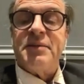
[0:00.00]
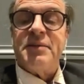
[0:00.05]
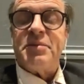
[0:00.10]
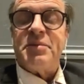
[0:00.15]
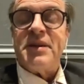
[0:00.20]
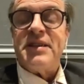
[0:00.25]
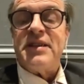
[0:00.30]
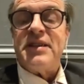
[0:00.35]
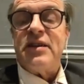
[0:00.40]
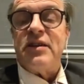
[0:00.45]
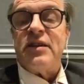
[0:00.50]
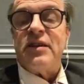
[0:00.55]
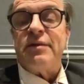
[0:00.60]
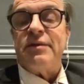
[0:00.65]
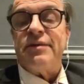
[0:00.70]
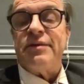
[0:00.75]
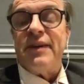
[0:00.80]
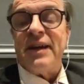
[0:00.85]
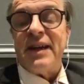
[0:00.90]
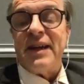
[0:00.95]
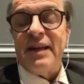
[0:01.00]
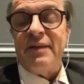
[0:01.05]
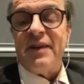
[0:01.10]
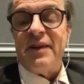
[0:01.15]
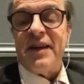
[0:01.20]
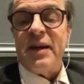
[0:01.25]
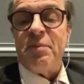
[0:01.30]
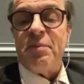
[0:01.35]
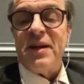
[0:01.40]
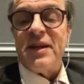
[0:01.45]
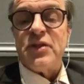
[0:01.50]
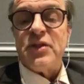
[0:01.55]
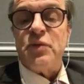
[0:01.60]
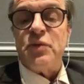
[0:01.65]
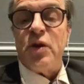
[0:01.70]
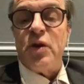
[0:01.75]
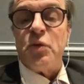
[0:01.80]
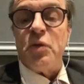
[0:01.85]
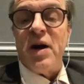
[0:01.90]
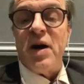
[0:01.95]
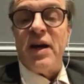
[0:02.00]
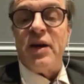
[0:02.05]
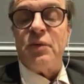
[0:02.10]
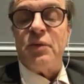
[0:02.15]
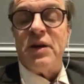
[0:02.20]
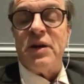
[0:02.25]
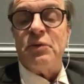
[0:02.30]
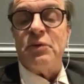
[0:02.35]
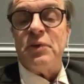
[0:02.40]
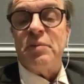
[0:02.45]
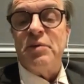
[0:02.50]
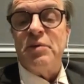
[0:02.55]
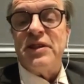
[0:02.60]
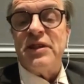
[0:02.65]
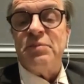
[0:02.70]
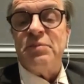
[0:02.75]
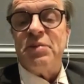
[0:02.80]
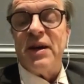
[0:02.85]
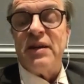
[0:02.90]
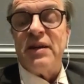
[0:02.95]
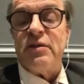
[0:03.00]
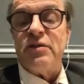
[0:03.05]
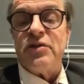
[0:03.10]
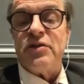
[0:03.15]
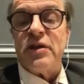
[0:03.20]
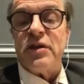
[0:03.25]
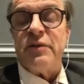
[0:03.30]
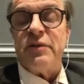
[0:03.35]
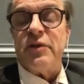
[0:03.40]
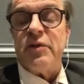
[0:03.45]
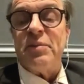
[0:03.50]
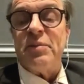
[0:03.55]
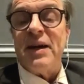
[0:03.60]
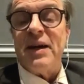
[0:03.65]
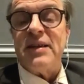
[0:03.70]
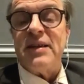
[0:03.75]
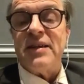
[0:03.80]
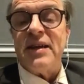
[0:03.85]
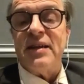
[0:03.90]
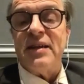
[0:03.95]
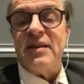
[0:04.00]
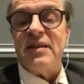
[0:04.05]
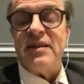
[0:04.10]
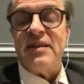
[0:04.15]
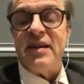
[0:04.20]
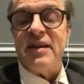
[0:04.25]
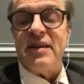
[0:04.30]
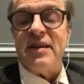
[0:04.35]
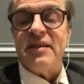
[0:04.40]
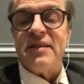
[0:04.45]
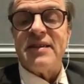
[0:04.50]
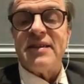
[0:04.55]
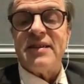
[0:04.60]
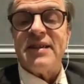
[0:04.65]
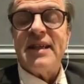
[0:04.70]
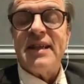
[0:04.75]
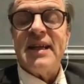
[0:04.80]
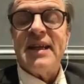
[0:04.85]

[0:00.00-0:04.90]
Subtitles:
president of Van Cleef & Arpels Worldwide, where we multiplied the turnover by 10 in 10 years.